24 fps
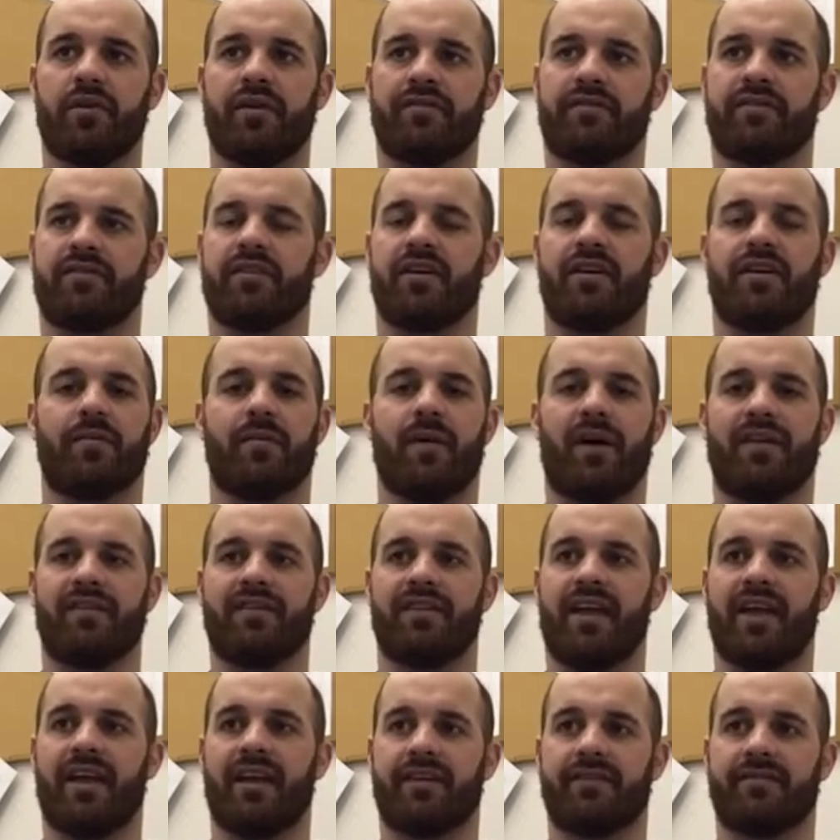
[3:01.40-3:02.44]
have to talk about
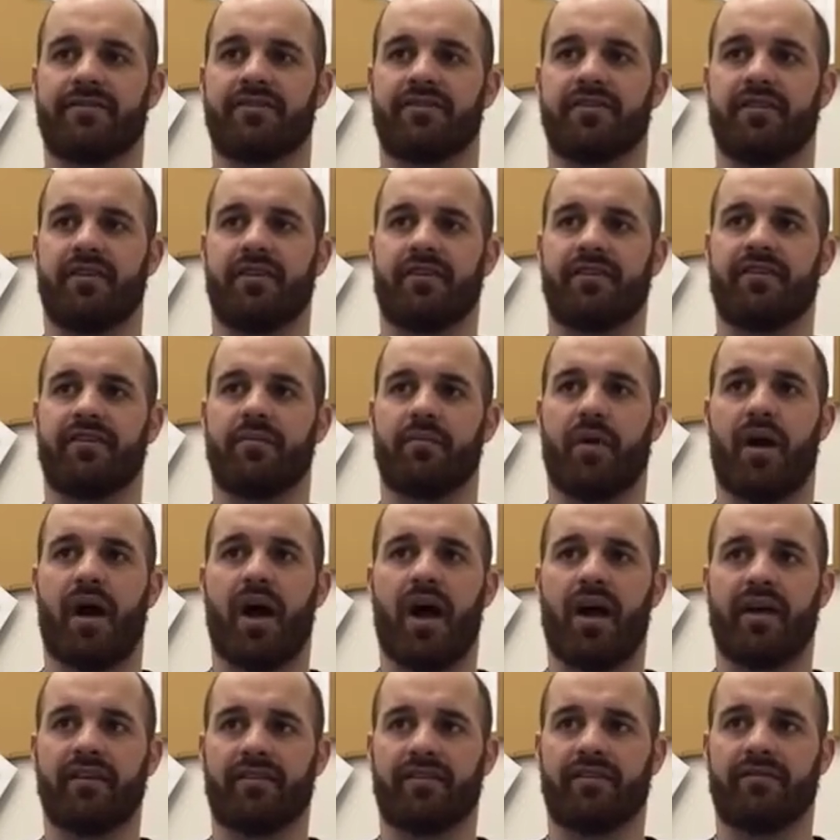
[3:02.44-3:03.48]
negative assurance and
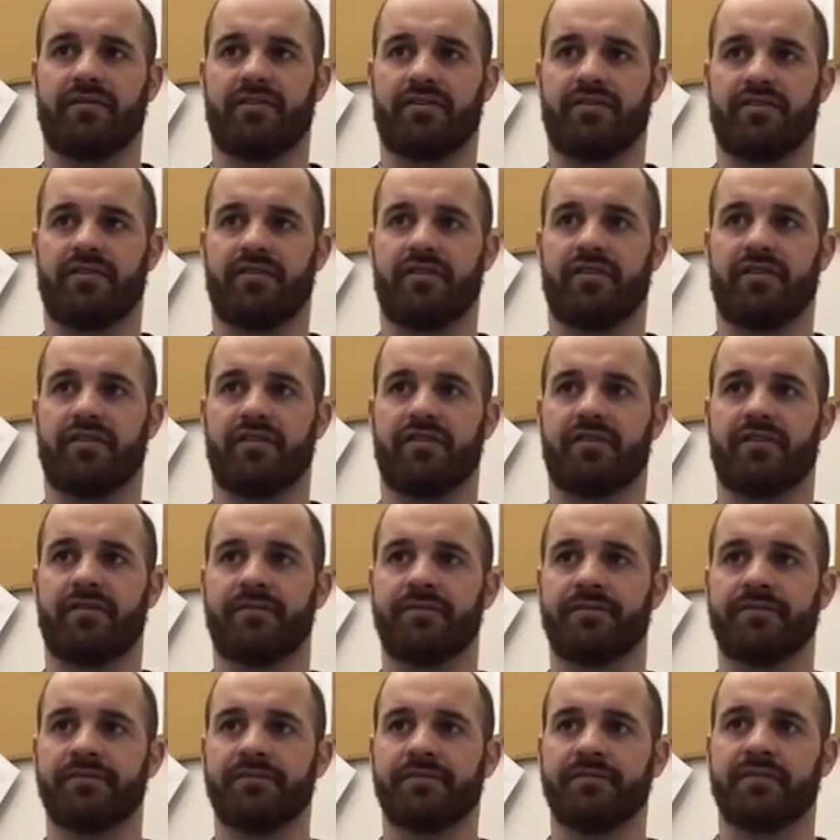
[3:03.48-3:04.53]
positive assurance.
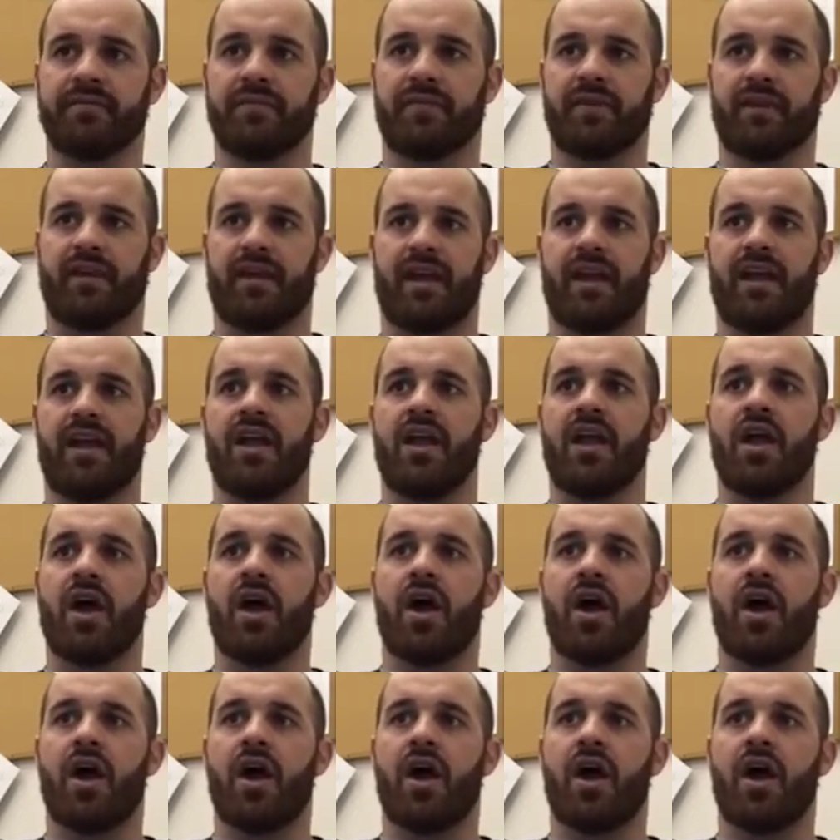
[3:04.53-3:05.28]
Okay?